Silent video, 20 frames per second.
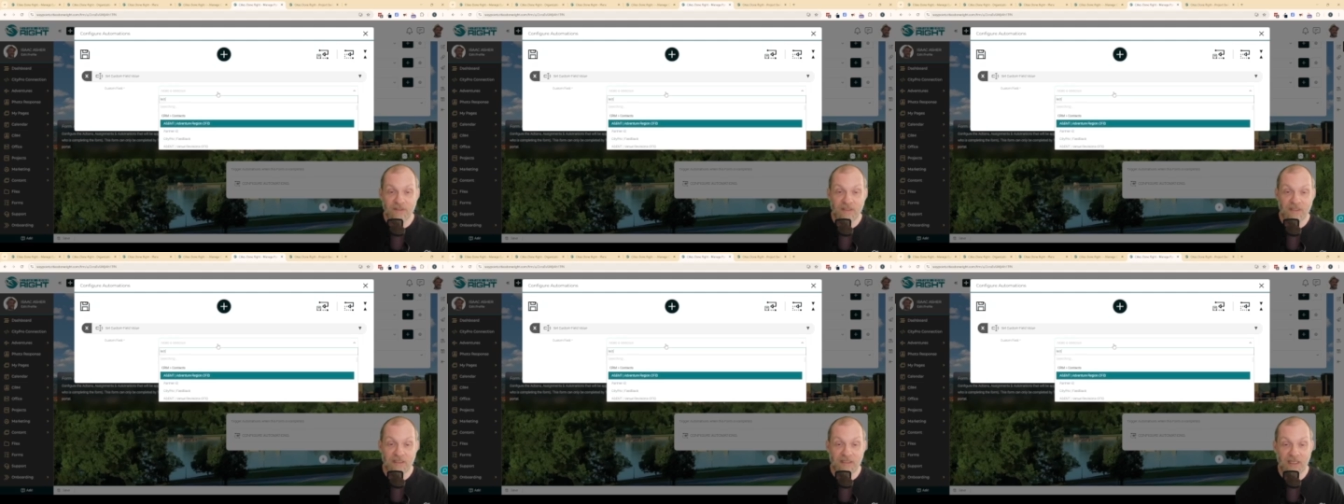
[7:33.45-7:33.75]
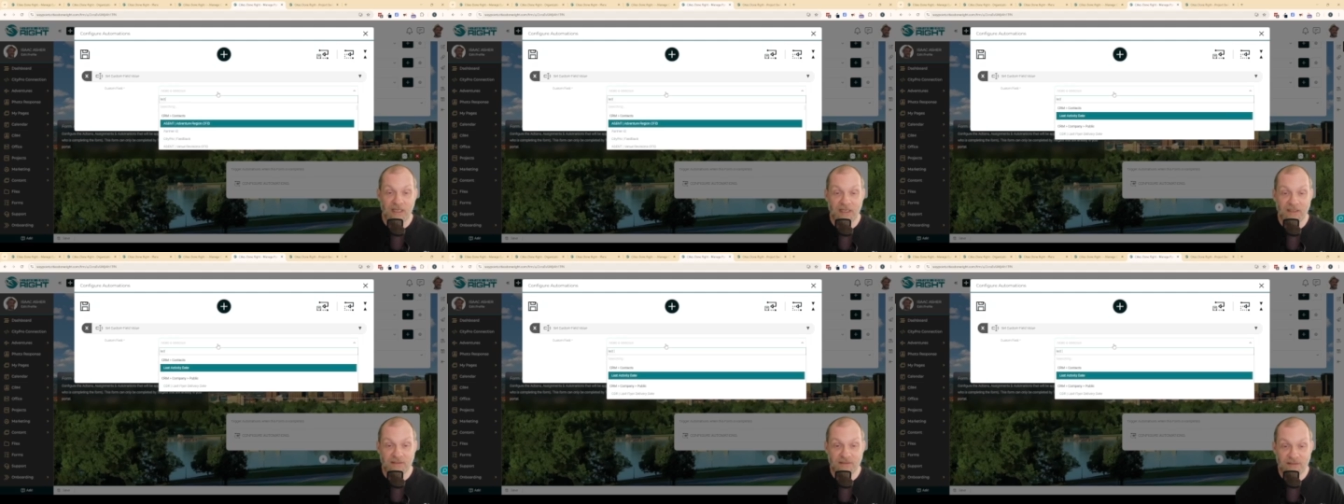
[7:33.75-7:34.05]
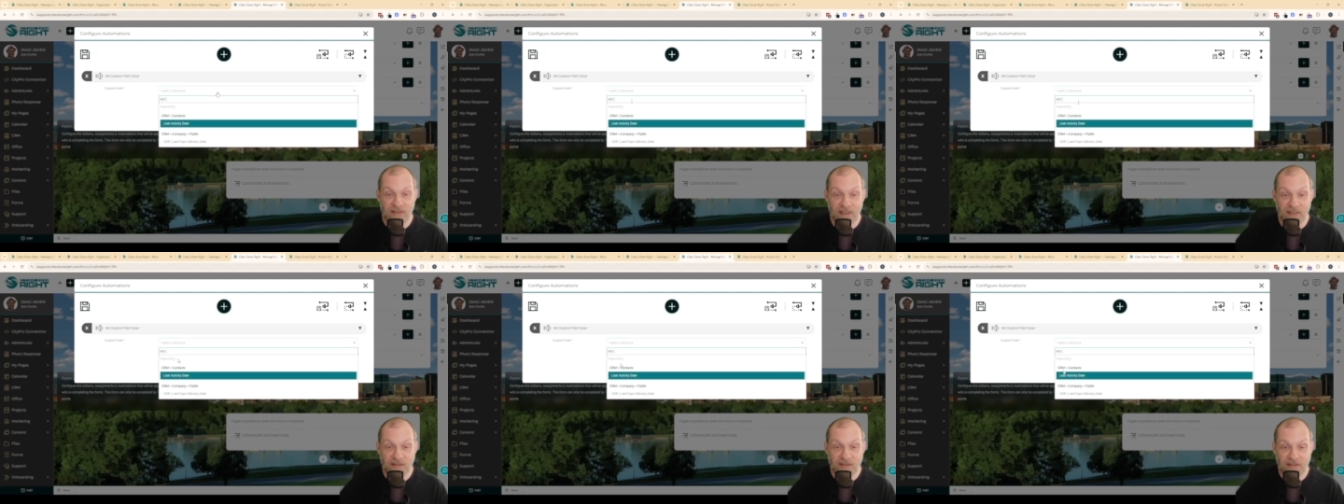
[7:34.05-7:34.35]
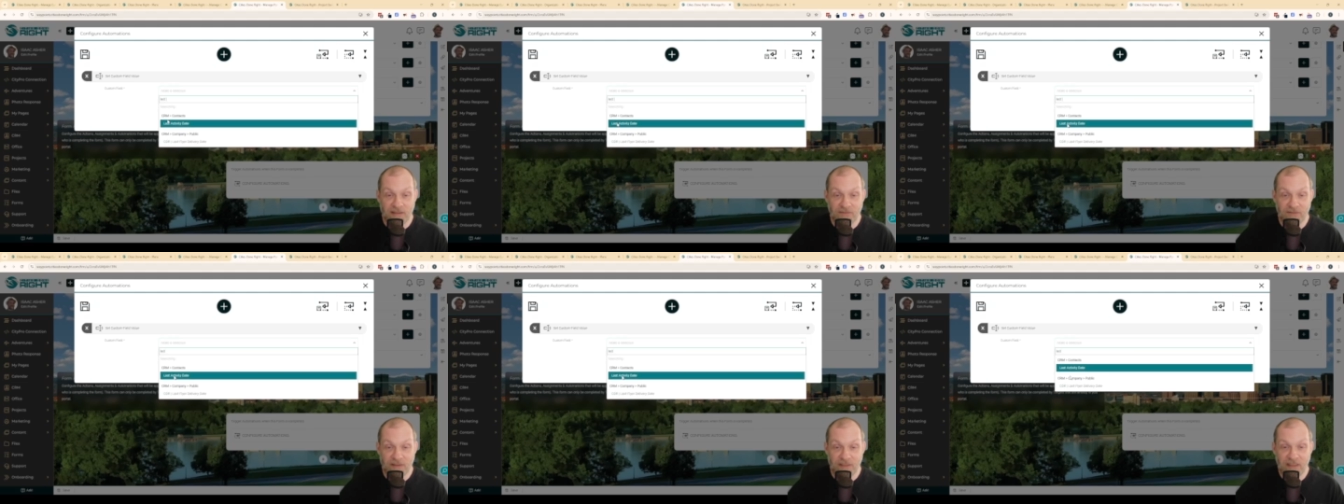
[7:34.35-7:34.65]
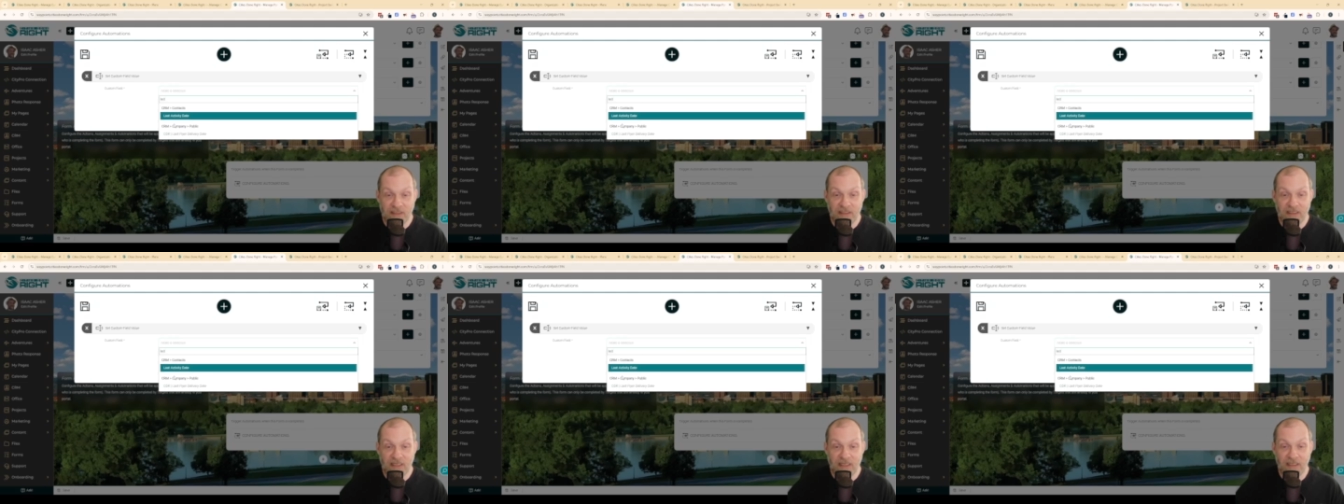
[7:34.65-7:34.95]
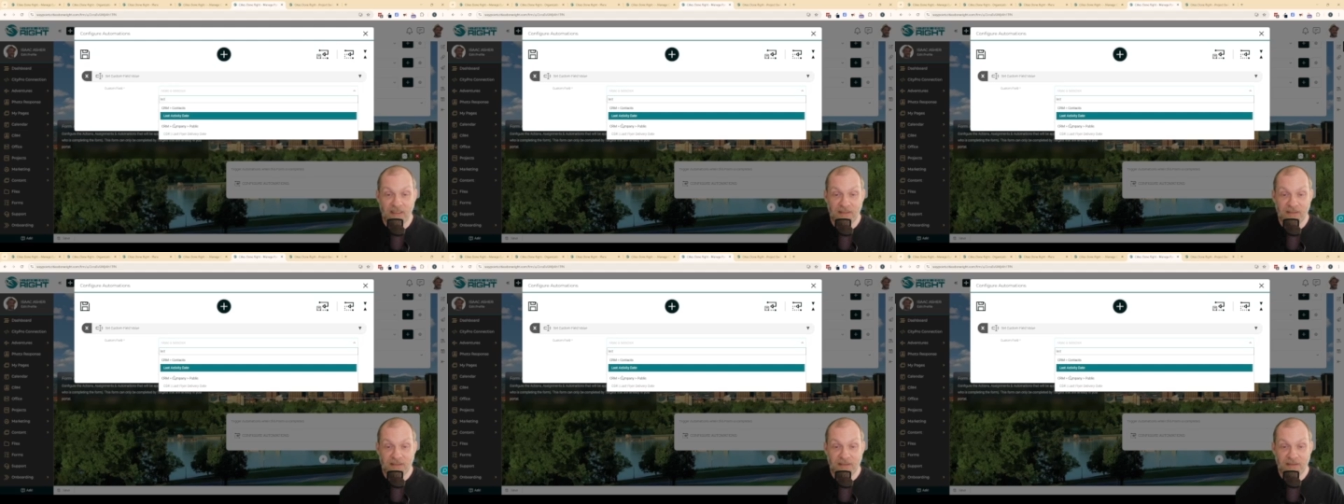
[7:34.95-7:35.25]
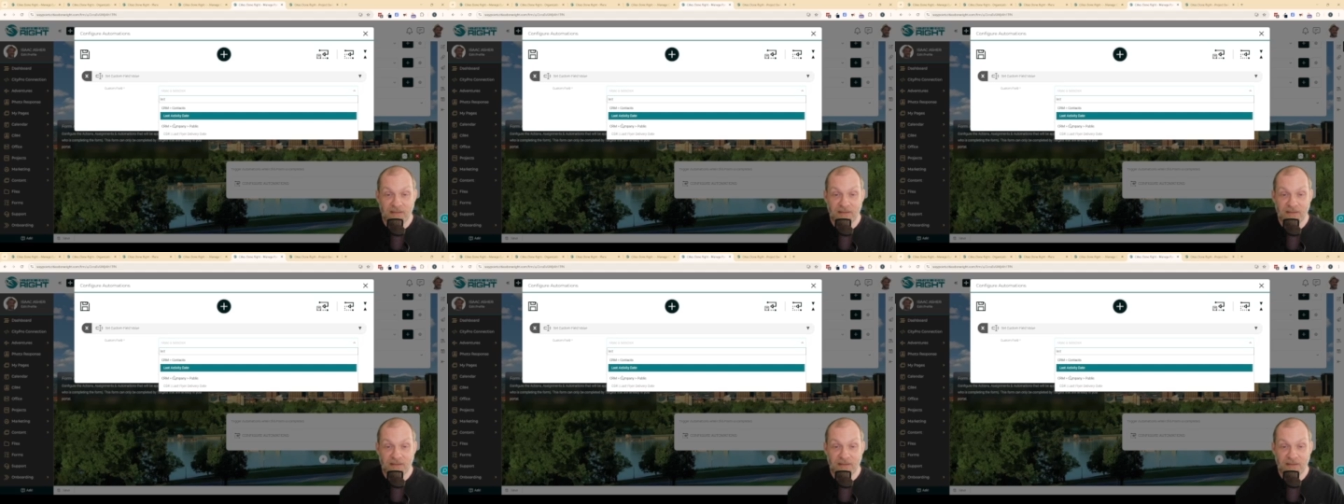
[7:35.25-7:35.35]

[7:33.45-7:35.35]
last activity date,